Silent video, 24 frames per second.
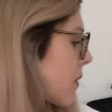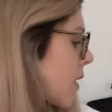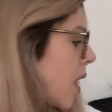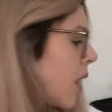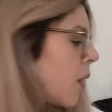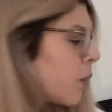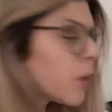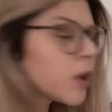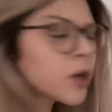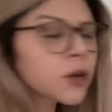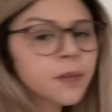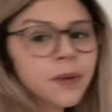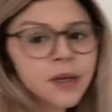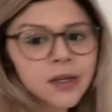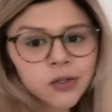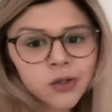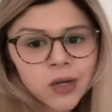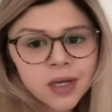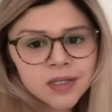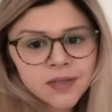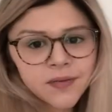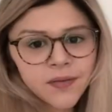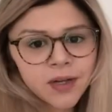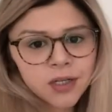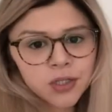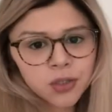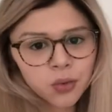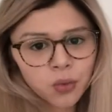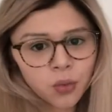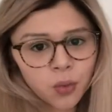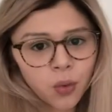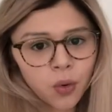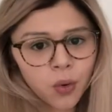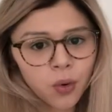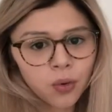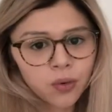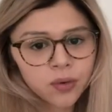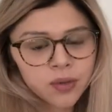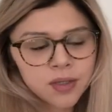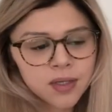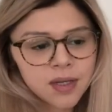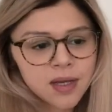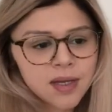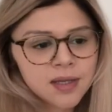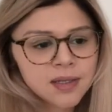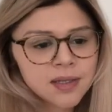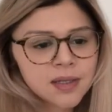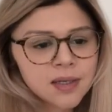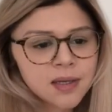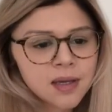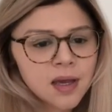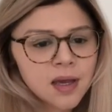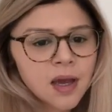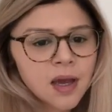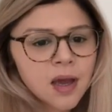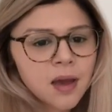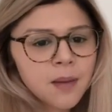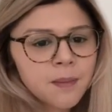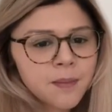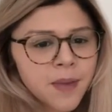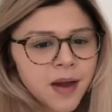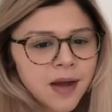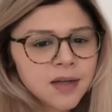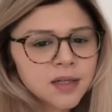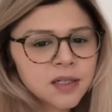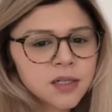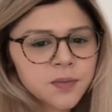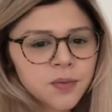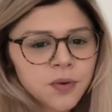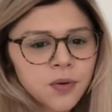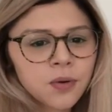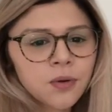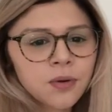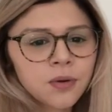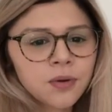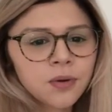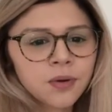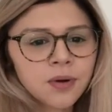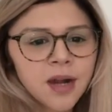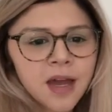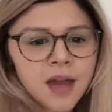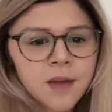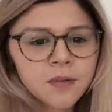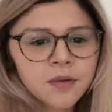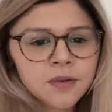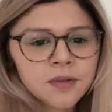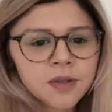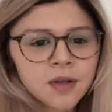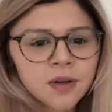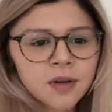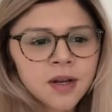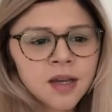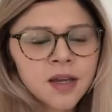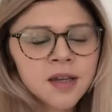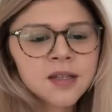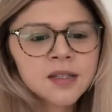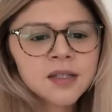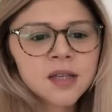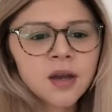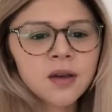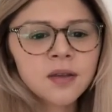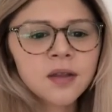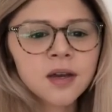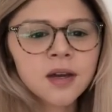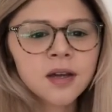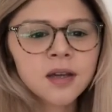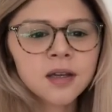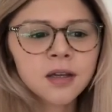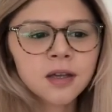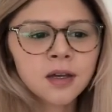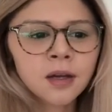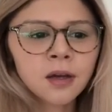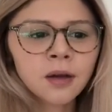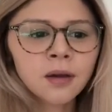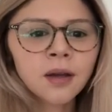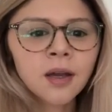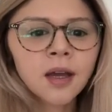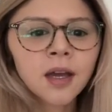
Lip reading: And when you're being transferred to a ward, it's better to put all your labels on it, so that, you know,